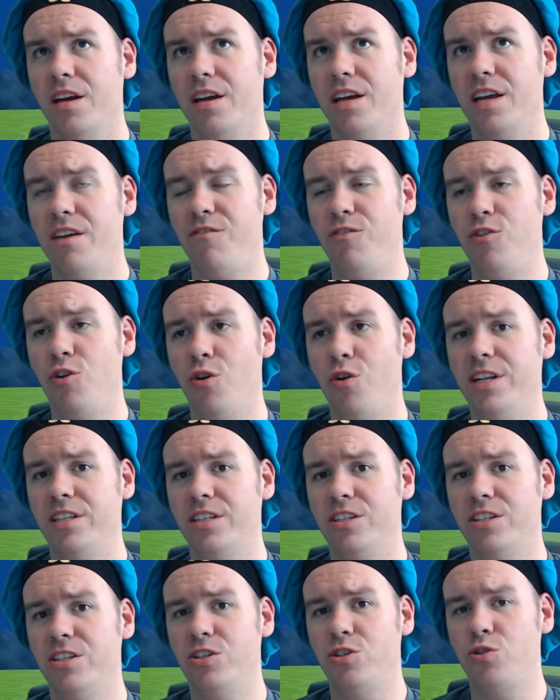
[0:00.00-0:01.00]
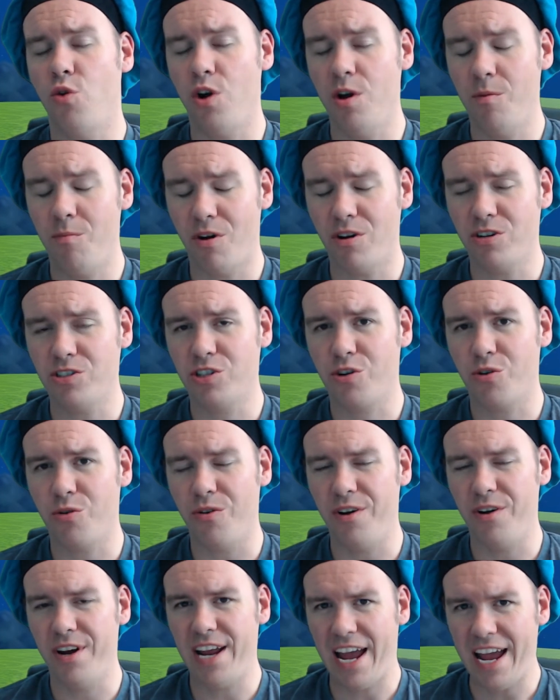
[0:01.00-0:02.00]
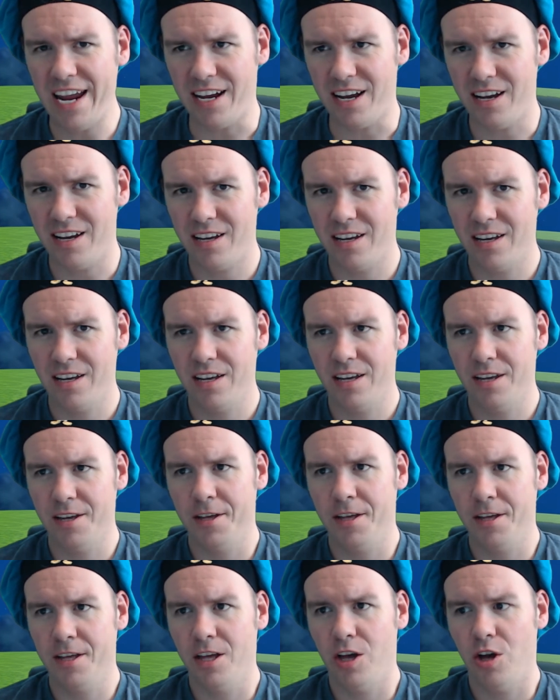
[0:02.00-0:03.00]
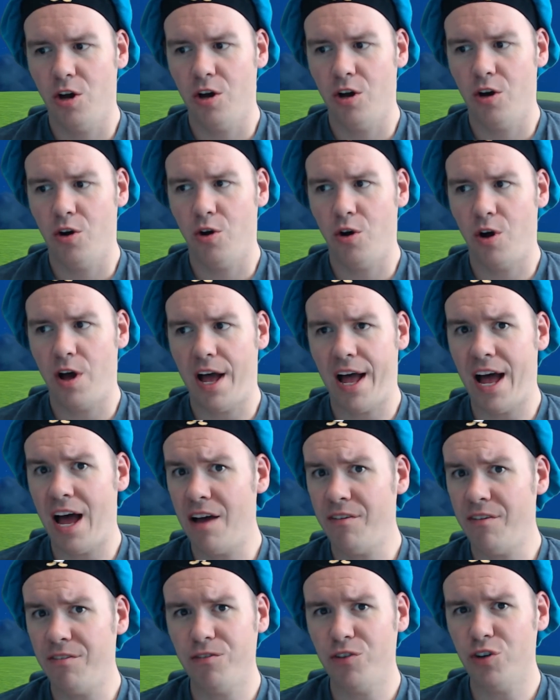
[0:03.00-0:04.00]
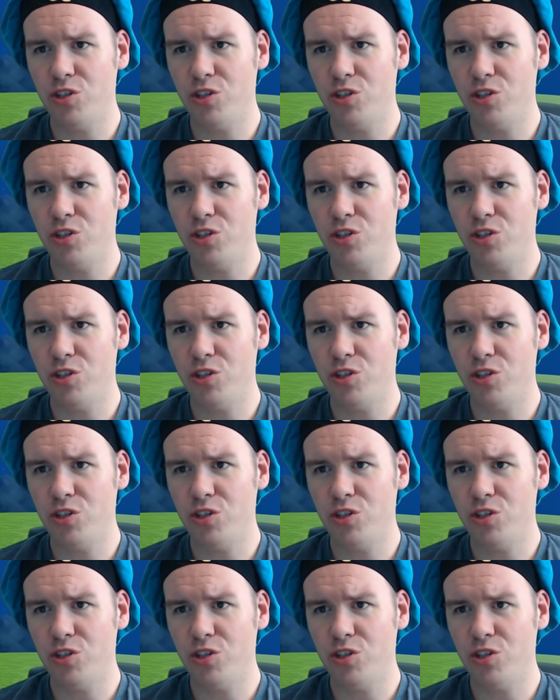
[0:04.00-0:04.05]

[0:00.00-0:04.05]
if you're a toy box creator, half of your